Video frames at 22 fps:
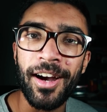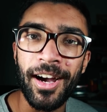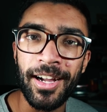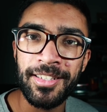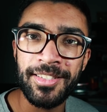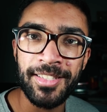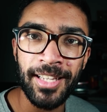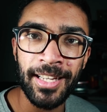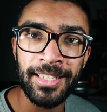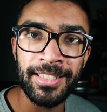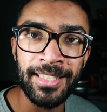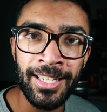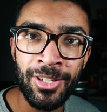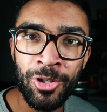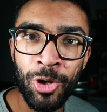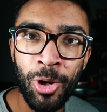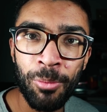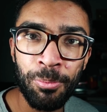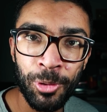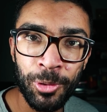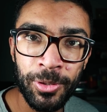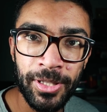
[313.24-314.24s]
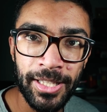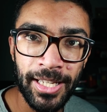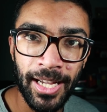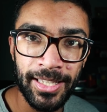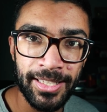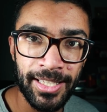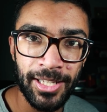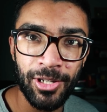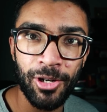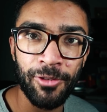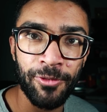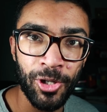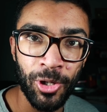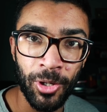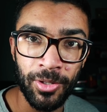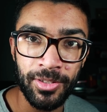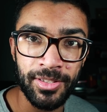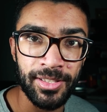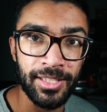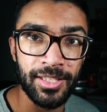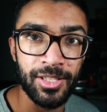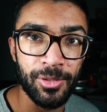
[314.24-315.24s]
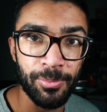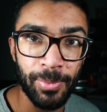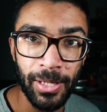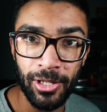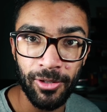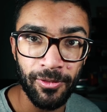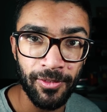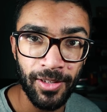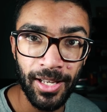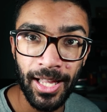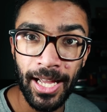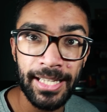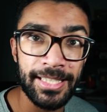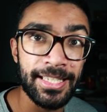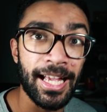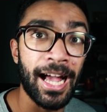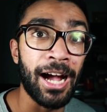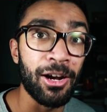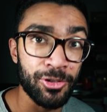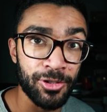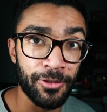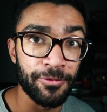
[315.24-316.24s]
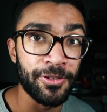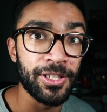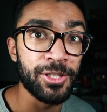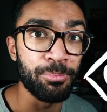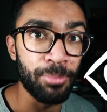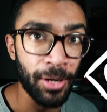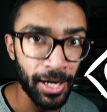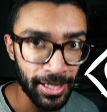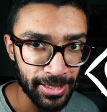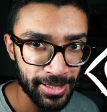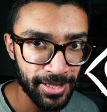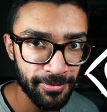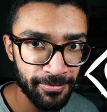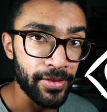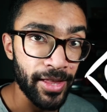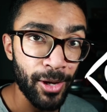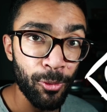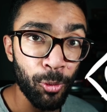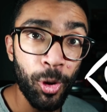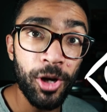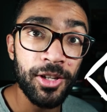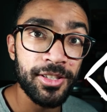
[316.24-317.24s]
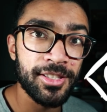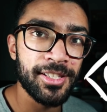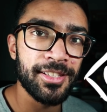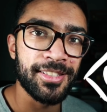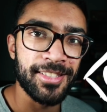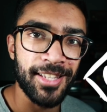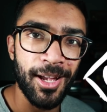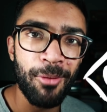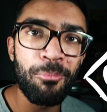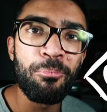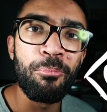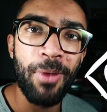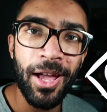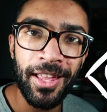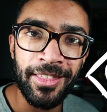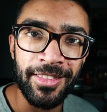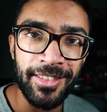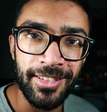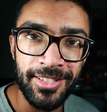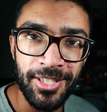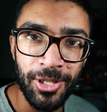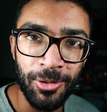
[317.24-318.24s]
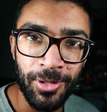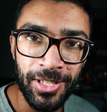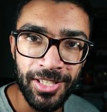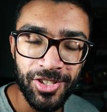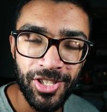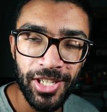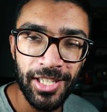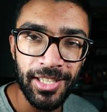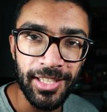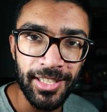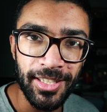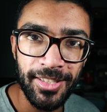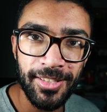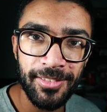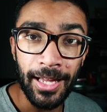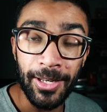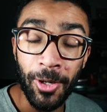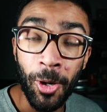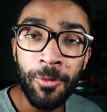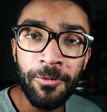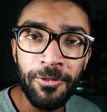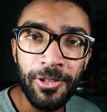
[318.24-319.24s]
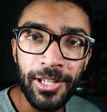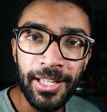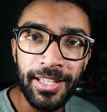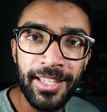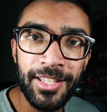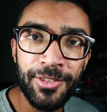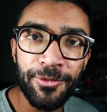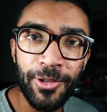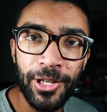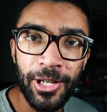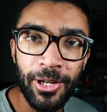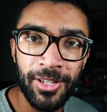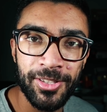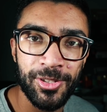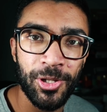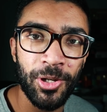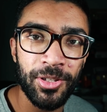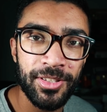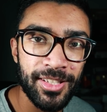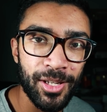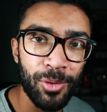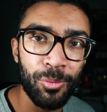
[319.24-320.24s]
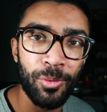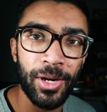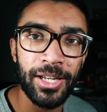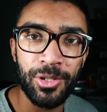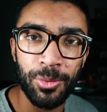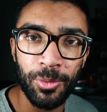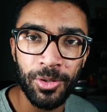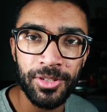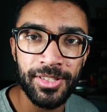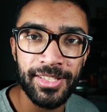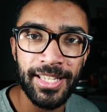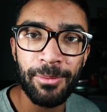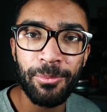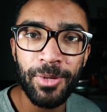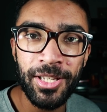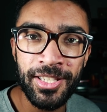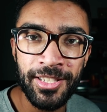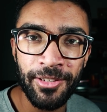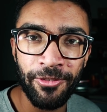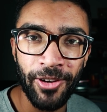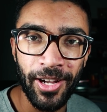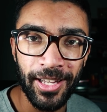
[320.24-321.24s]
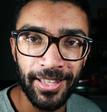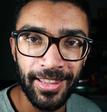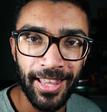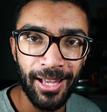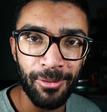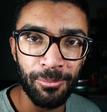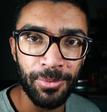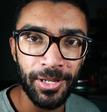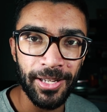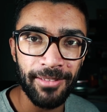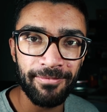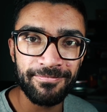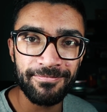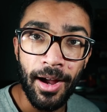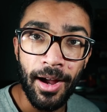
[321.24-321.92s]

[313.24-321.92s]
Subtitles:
Einstein did not pull the idea of a constant speed of light out of his butt. There was some method to his genius, and hopefully this video has gone some way towards demystifying that a bit.